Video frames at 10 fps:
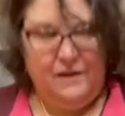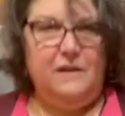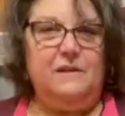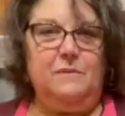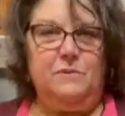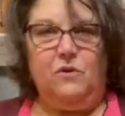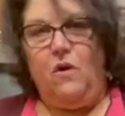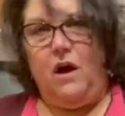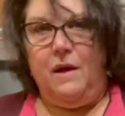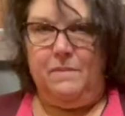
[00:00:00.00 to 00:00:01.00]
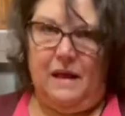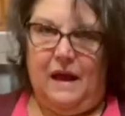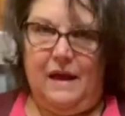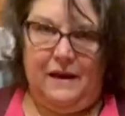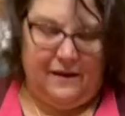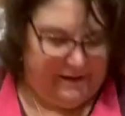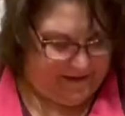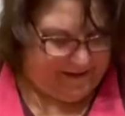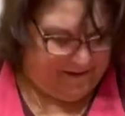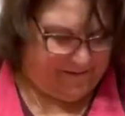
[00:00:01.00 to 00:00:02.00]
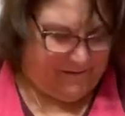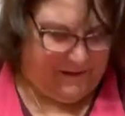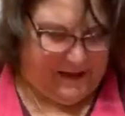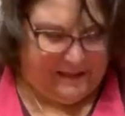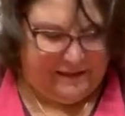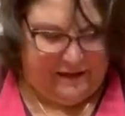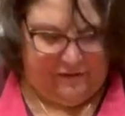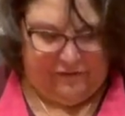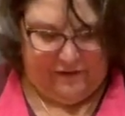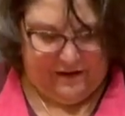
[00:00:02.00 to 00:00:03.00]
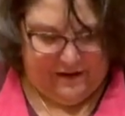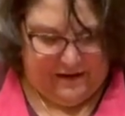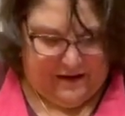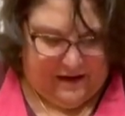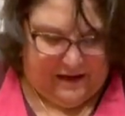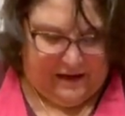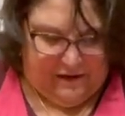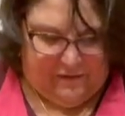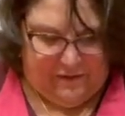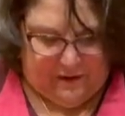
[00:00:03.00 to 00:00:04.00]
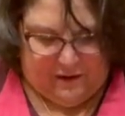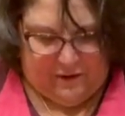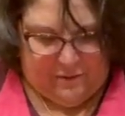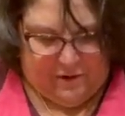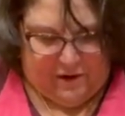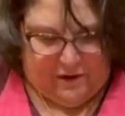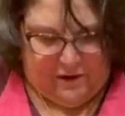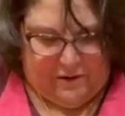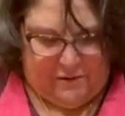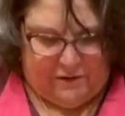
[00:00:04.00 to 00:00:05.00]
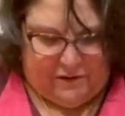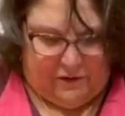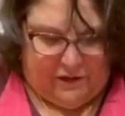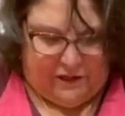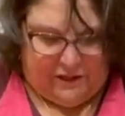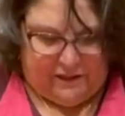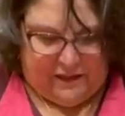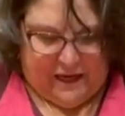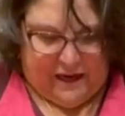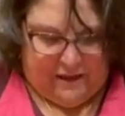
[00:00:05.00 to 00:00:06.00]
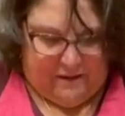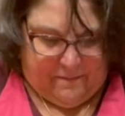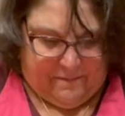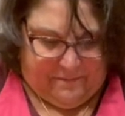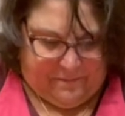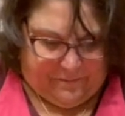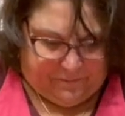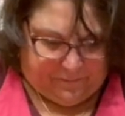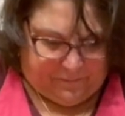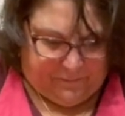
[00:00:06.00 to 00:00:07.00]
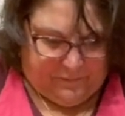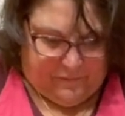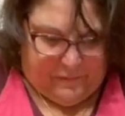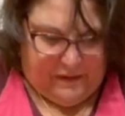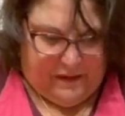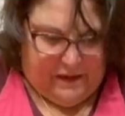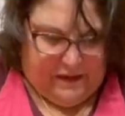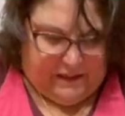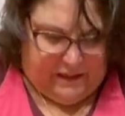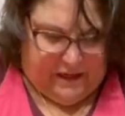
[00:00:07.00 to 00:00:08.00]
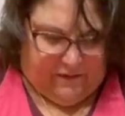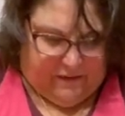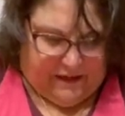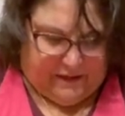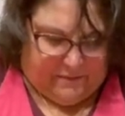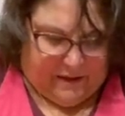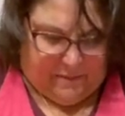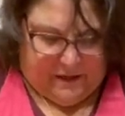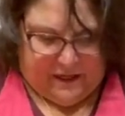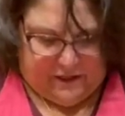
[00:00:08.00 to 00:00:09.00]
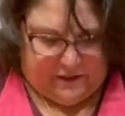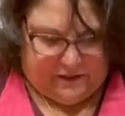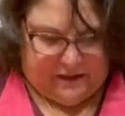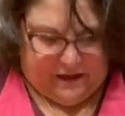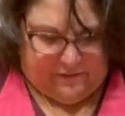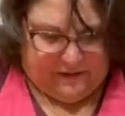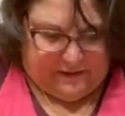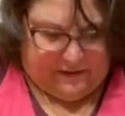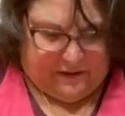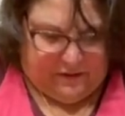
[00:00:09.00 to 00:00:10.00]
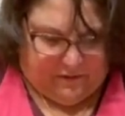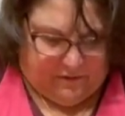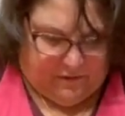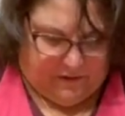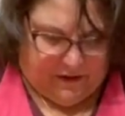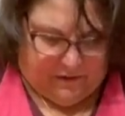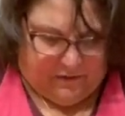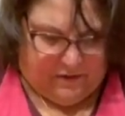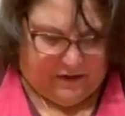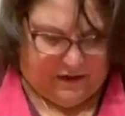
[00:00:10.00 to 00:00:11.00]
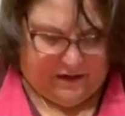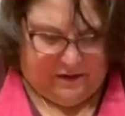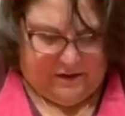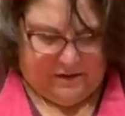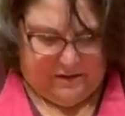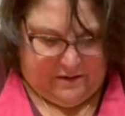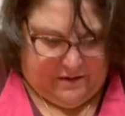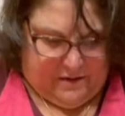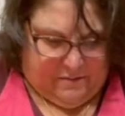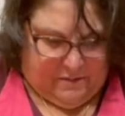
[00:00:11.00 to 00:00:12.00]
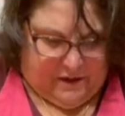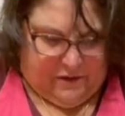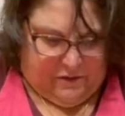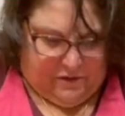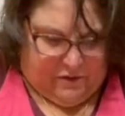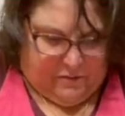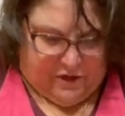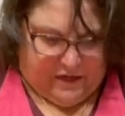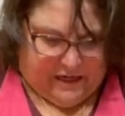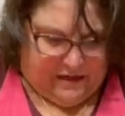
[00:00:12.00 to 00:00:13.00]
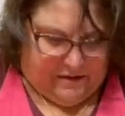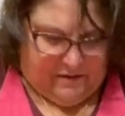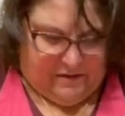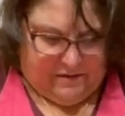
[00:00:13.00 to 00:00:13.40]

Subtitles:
Subscribe, like, all that stuff. I gave you the QR codes so you could just scan them to get right to my pages. Obviously, you're already on my YouTube channel.